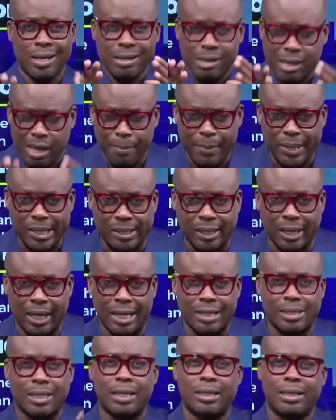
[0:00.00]
Come and tell
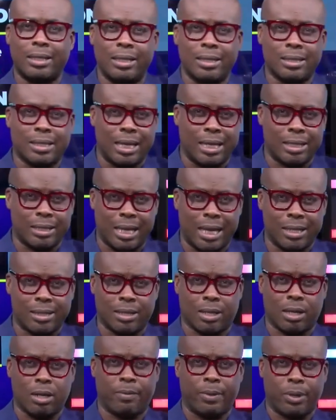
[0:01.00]
us that this
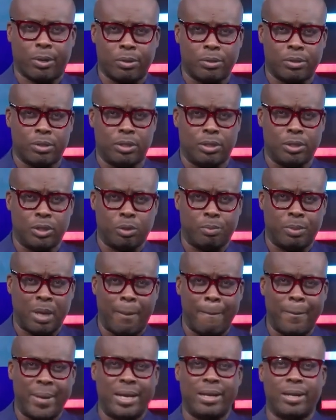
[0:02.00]
article of the Constitution should be
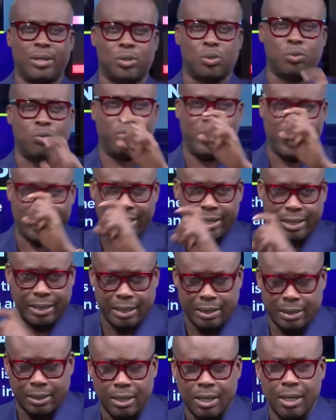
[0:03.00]
amended to read
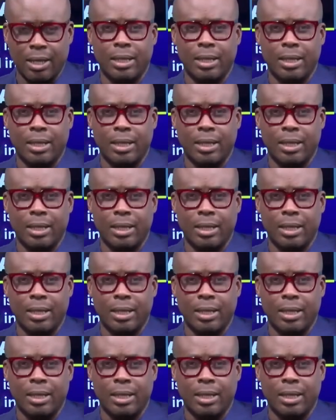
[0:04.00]
this.